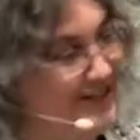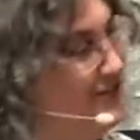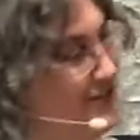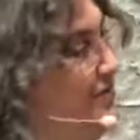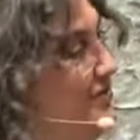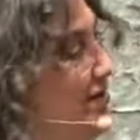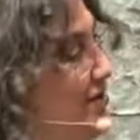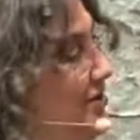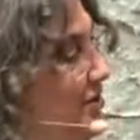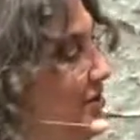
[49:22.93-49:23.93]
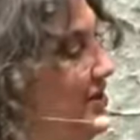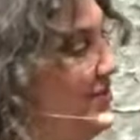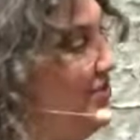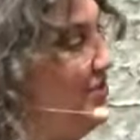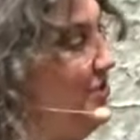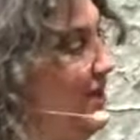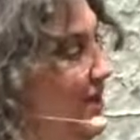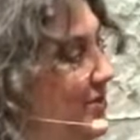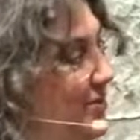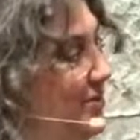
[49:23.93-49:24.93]
Do you have an Adon Olam that you
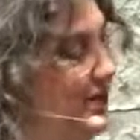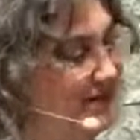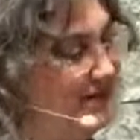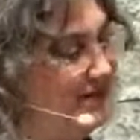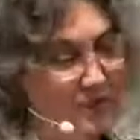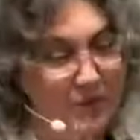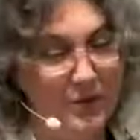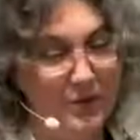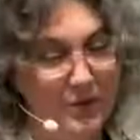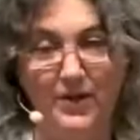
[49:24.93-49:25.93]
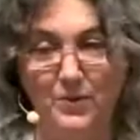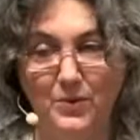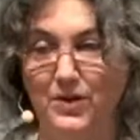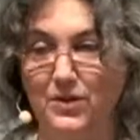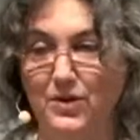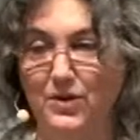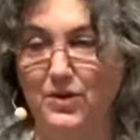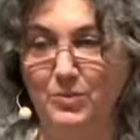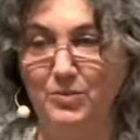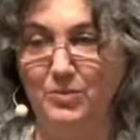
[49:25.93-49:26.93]
like or whatever? We were playing with Adon
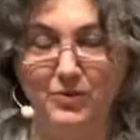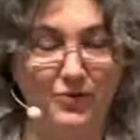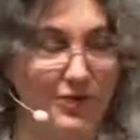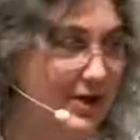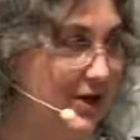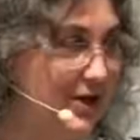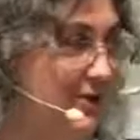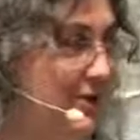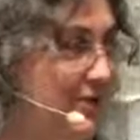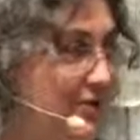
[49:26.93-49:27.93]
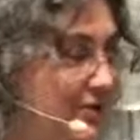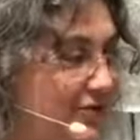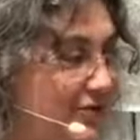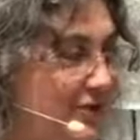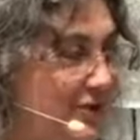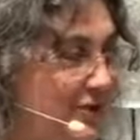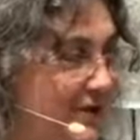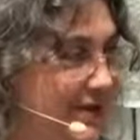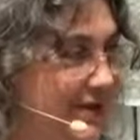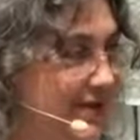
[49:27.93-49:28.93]
Olams before. What was the first one we
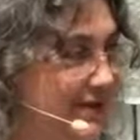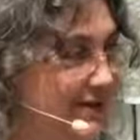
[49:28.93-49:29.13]
did?